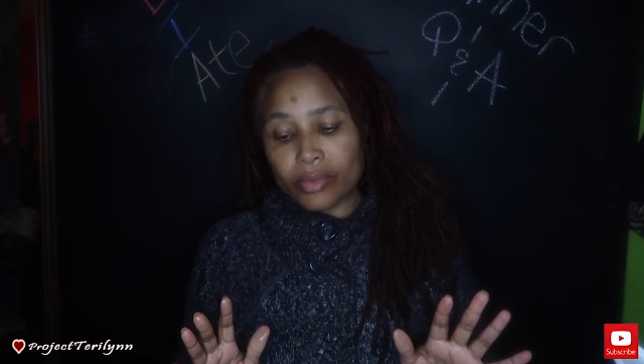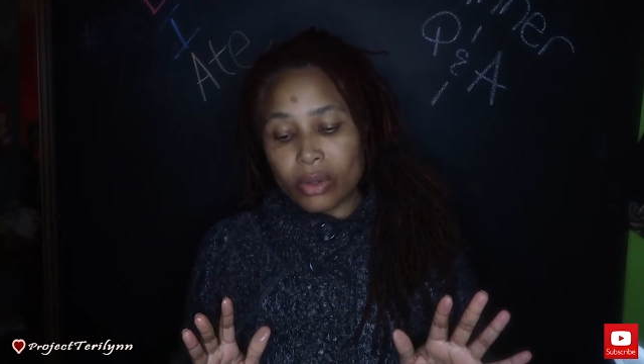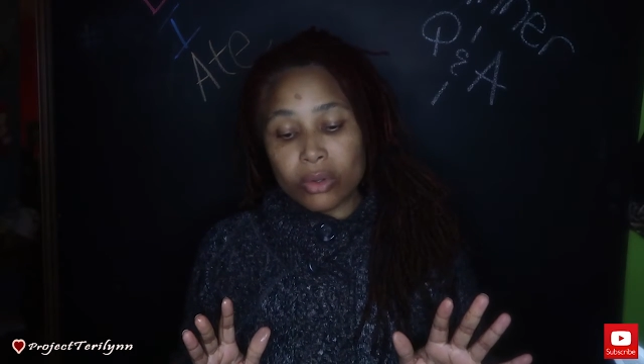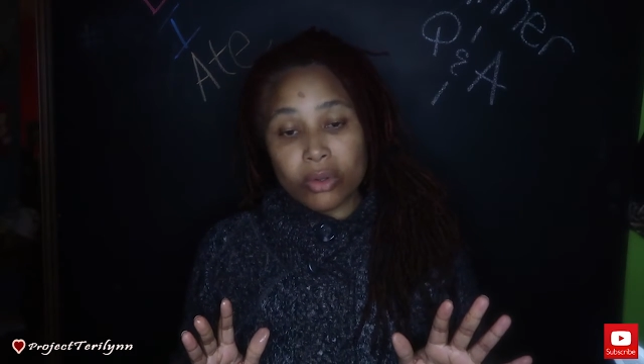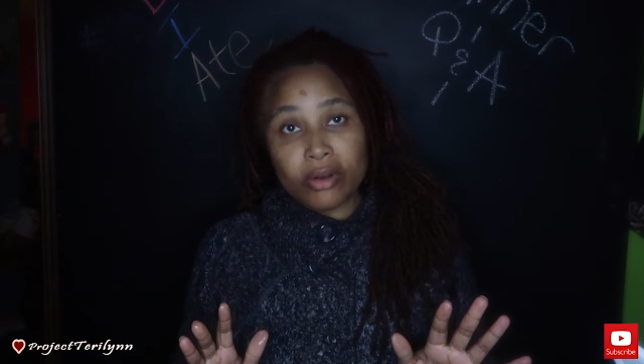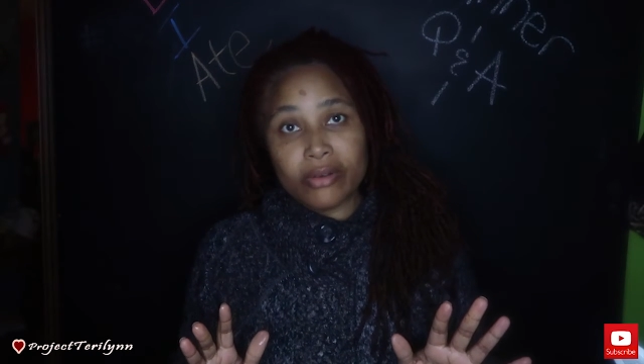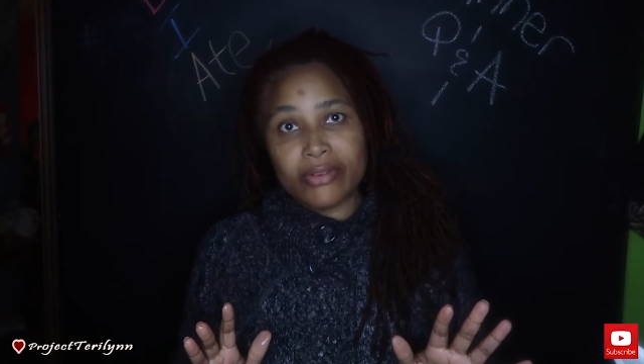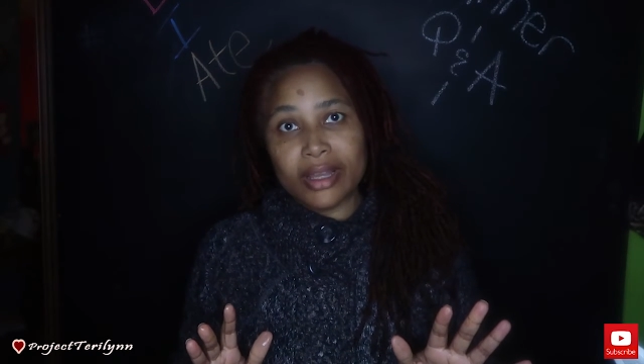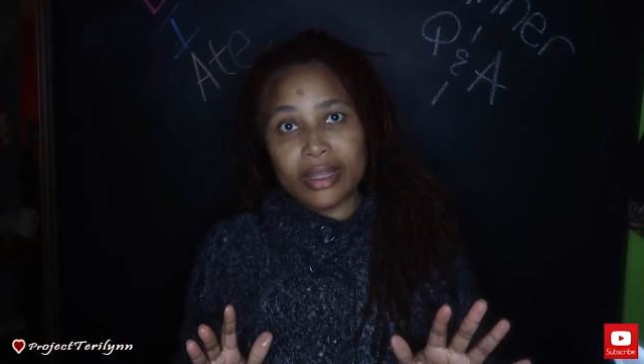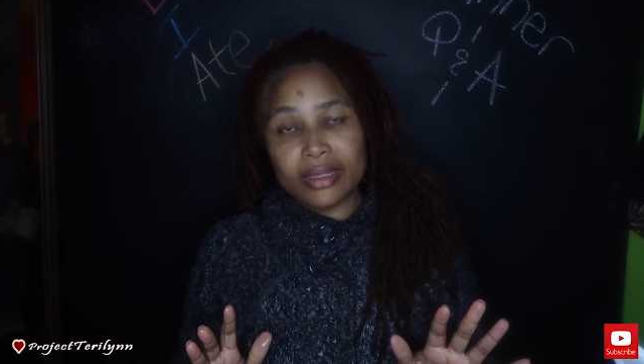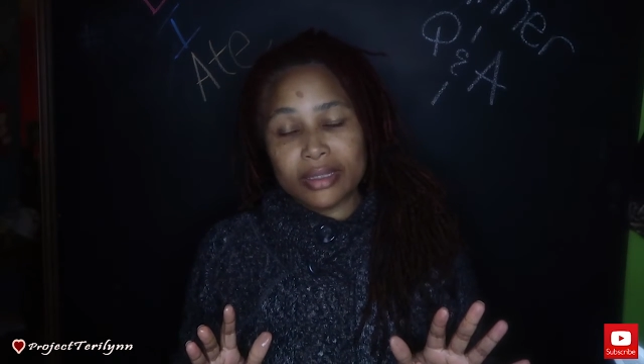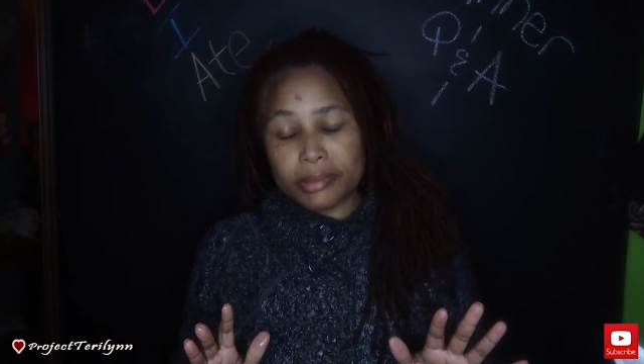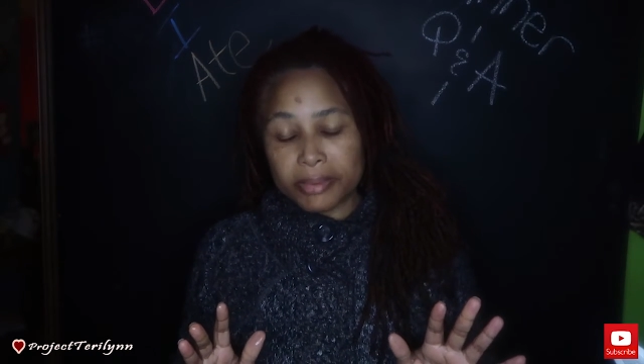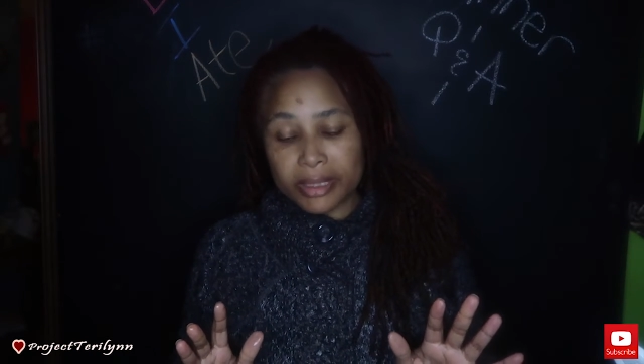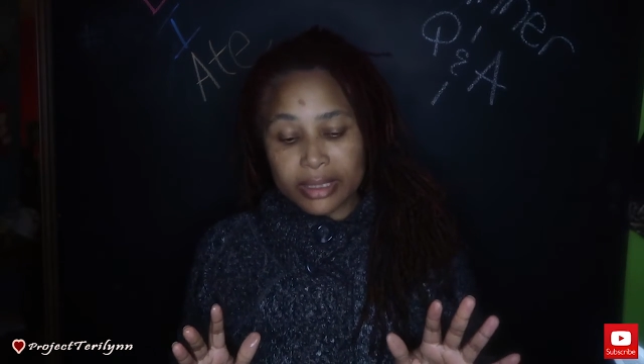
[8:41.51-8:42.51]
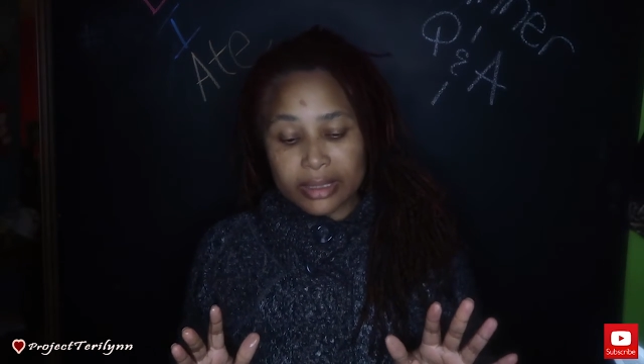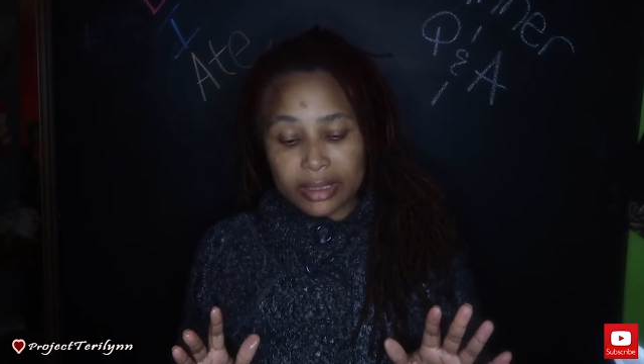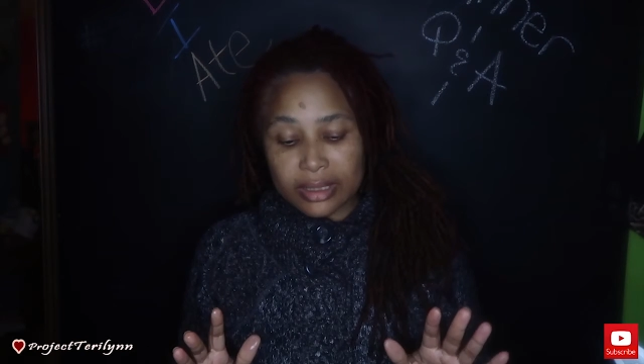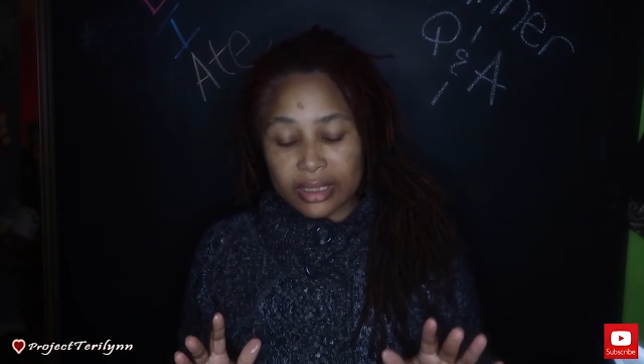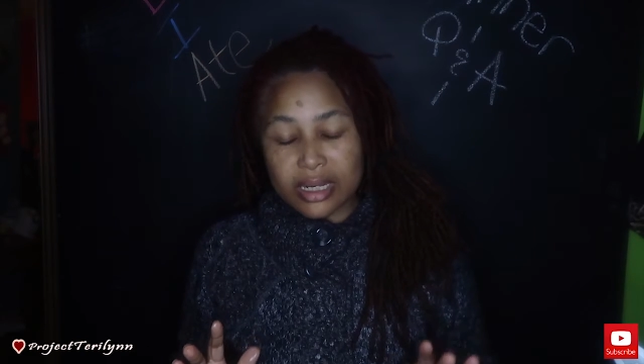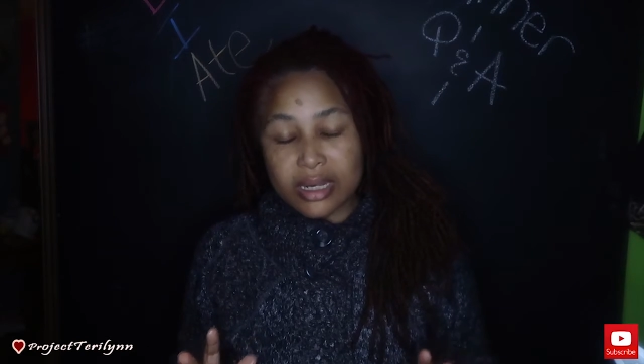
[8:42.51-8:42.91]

glorify this because it's a